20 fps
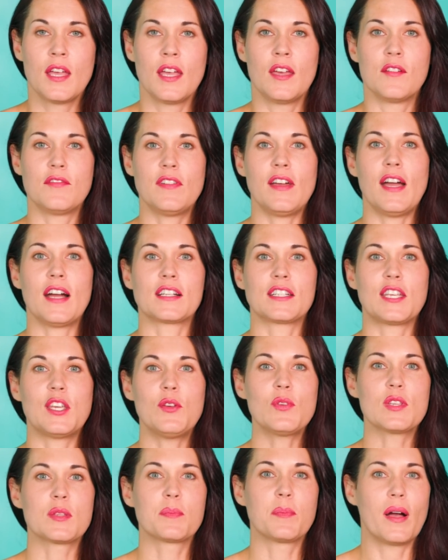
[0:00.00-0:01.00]
In fact, he
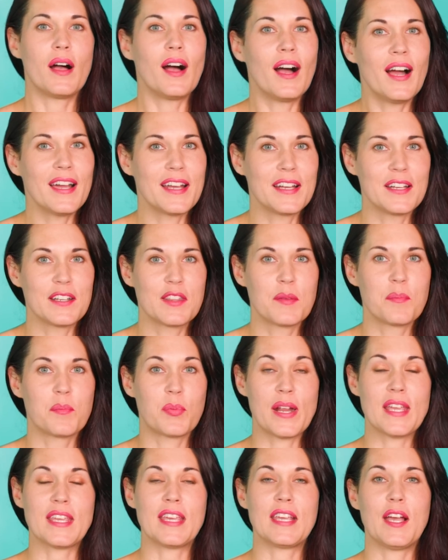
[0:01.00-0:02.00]
was behind the
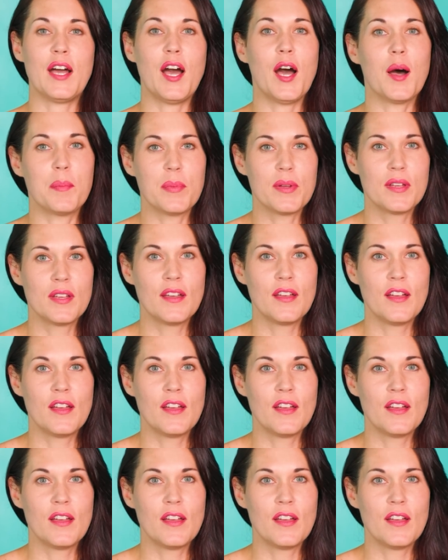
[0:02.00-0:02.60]
breaking up